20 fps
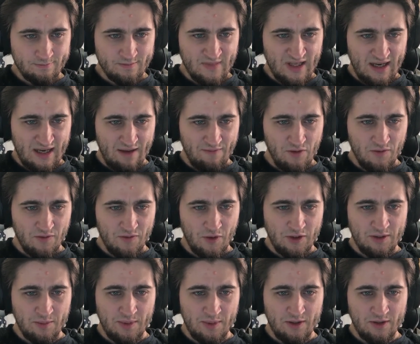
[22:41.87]
Have you
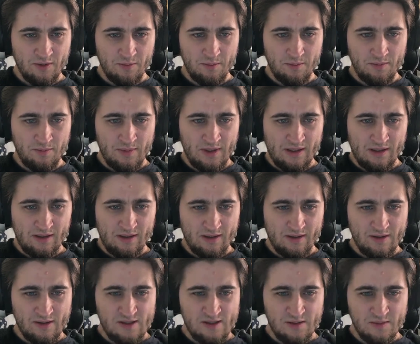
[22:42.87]
thought about a
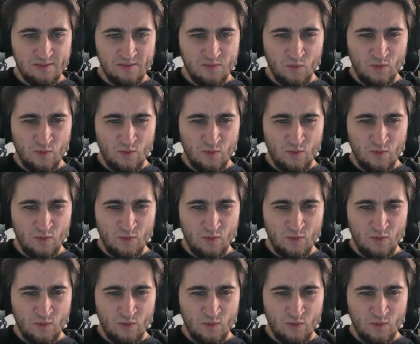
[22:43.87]
mechanism